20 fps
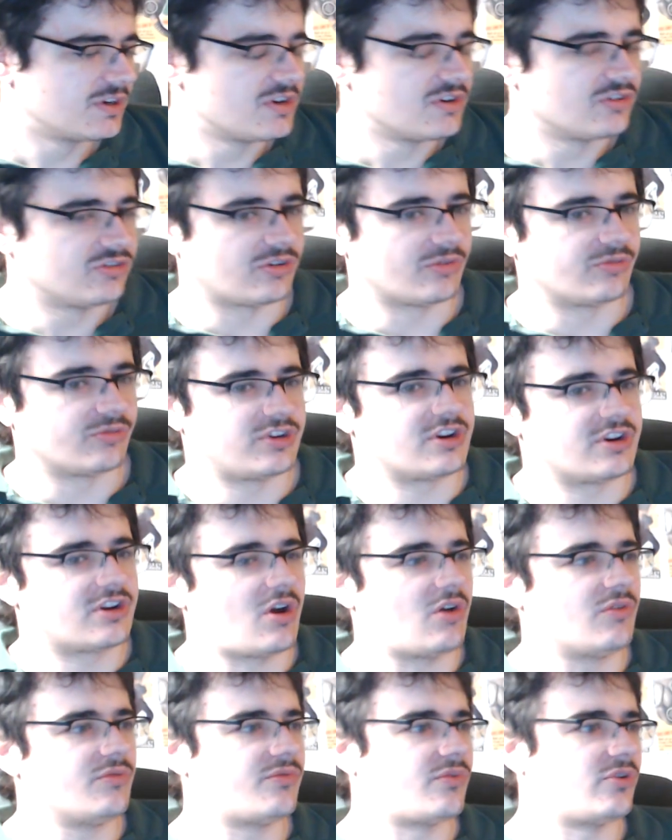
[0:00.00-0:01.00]
So obviously the
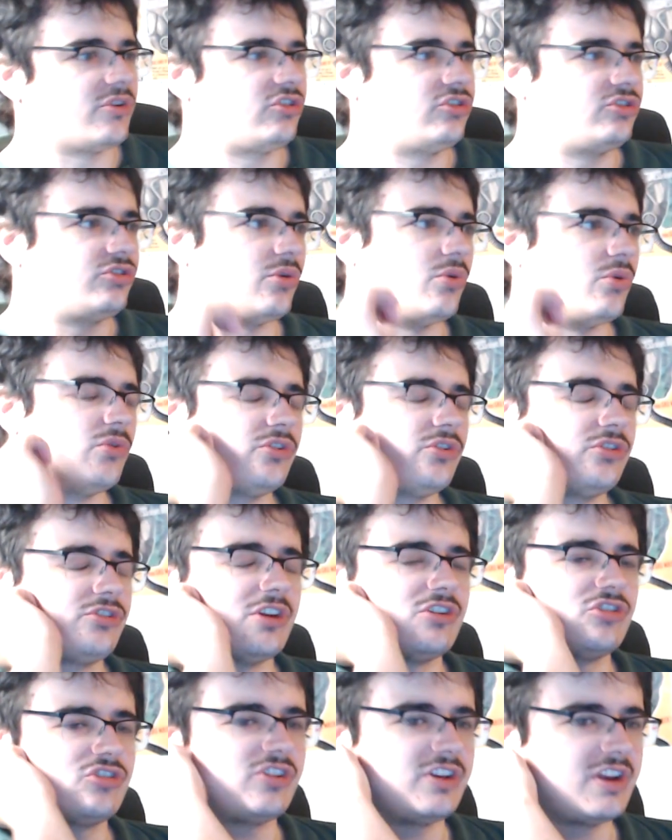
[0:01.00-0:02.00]
convoy stalled
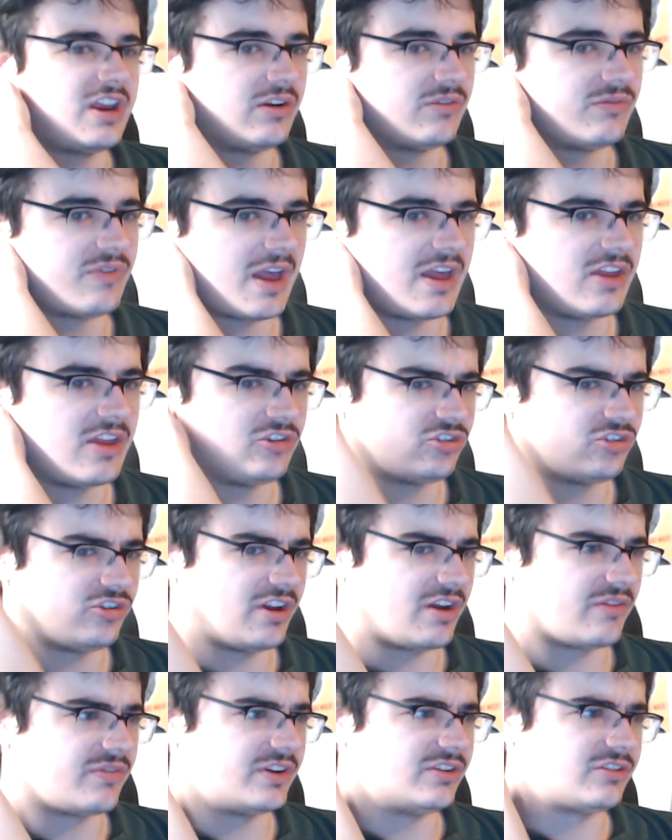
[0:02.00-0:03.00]
essentially and
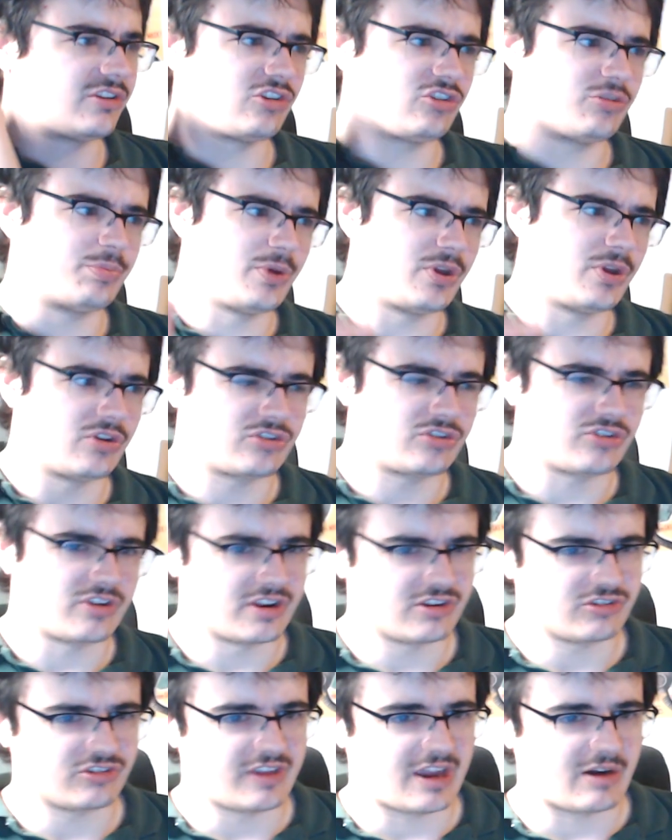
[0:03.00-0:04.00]
eventually I think dispersed, and
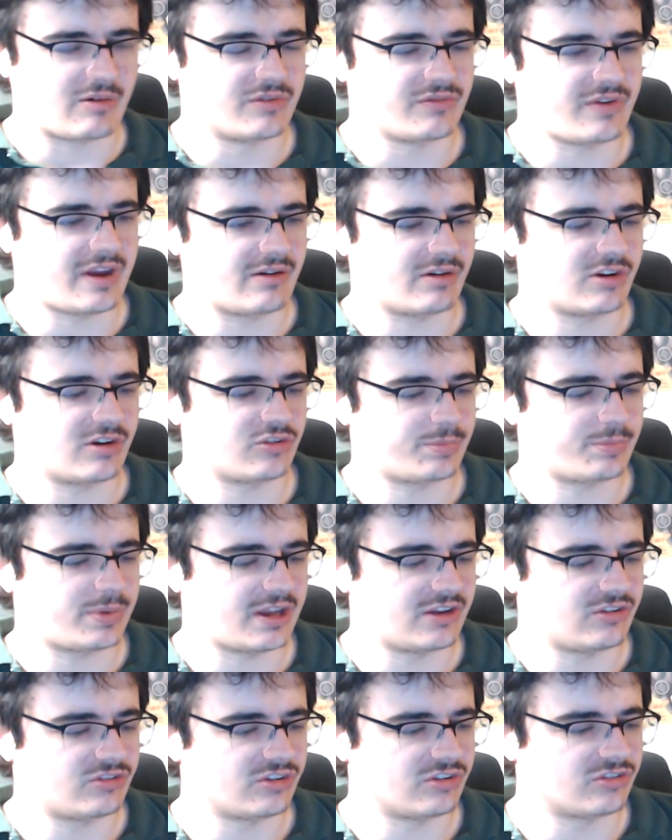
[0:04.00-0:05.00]
it's now in various
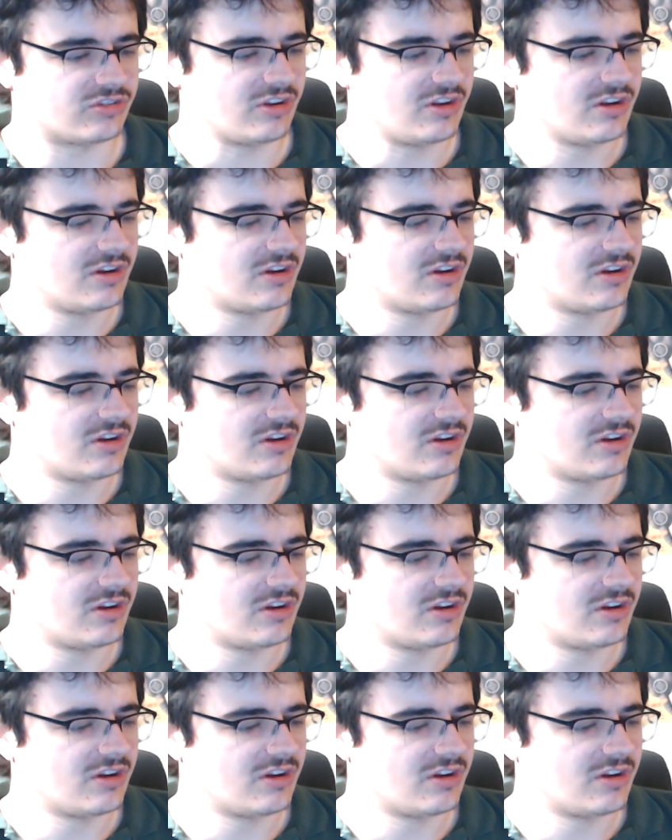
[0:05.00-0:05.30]
places.